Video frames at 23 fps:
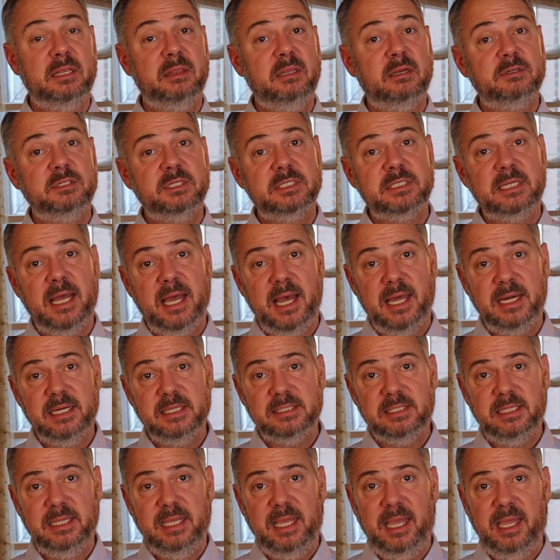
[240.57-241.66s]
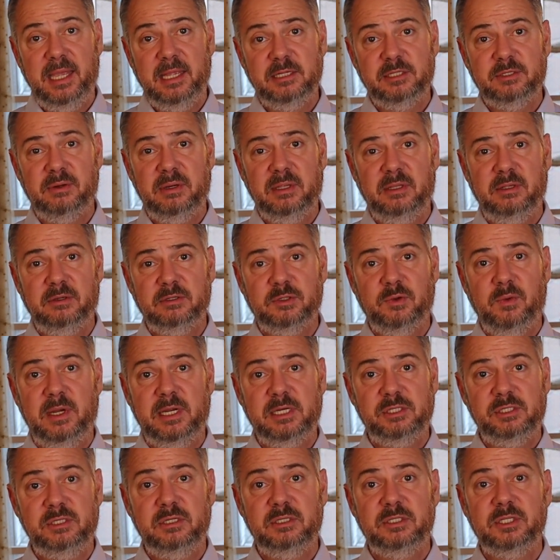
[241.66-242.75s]
and they're just honestly answering those
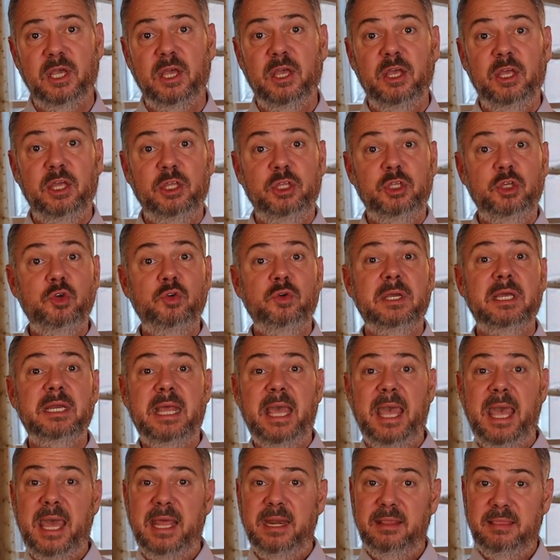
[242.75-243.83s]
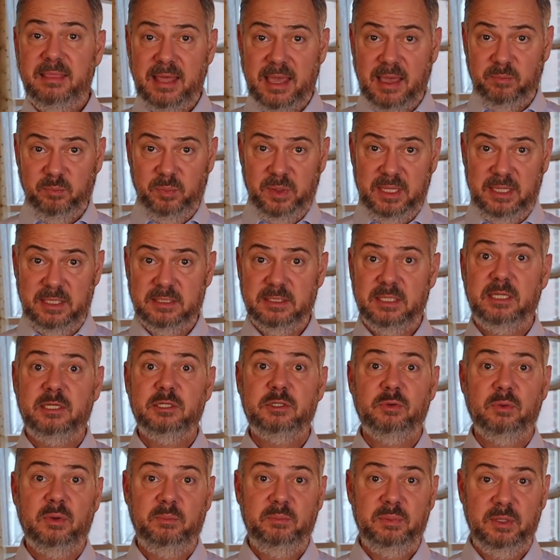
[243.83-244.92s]
questions, you can edit that piece
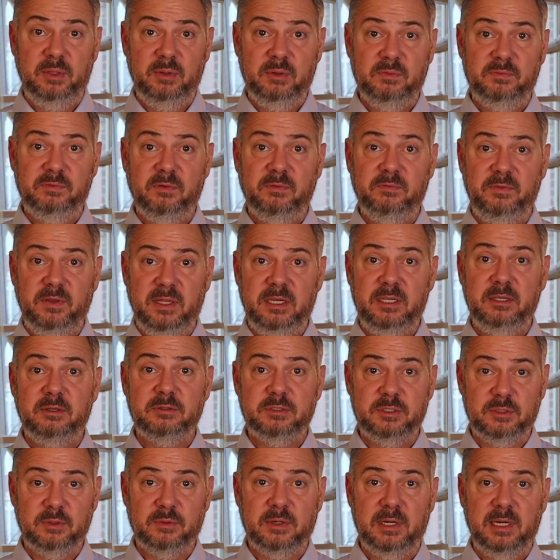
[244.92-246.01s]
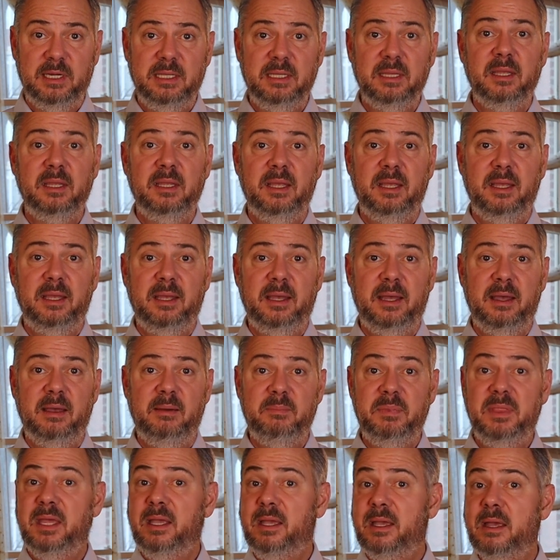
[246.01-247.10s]
into a beautiful video story
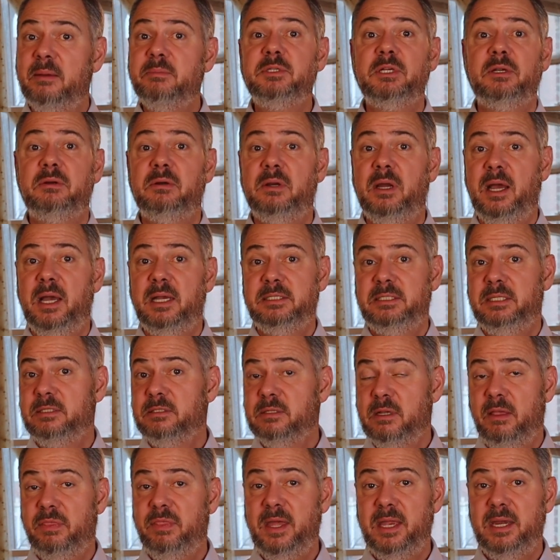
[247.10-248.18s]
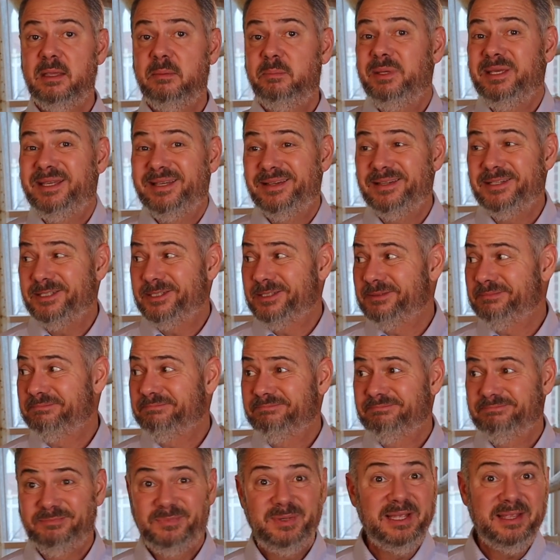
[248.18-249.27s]
um, that comes across as authentic because,
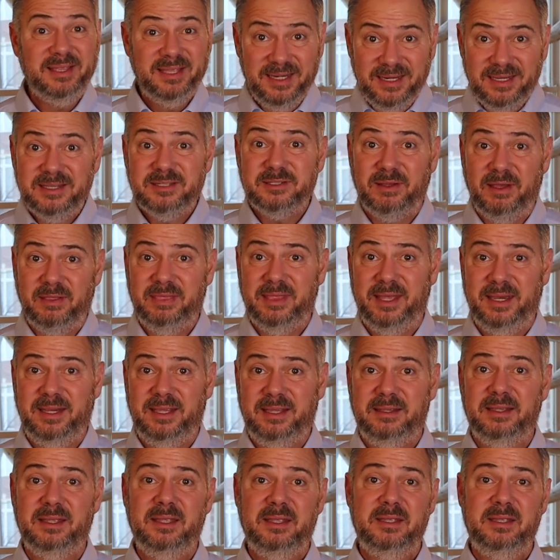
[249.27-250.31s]
well, it is authentic.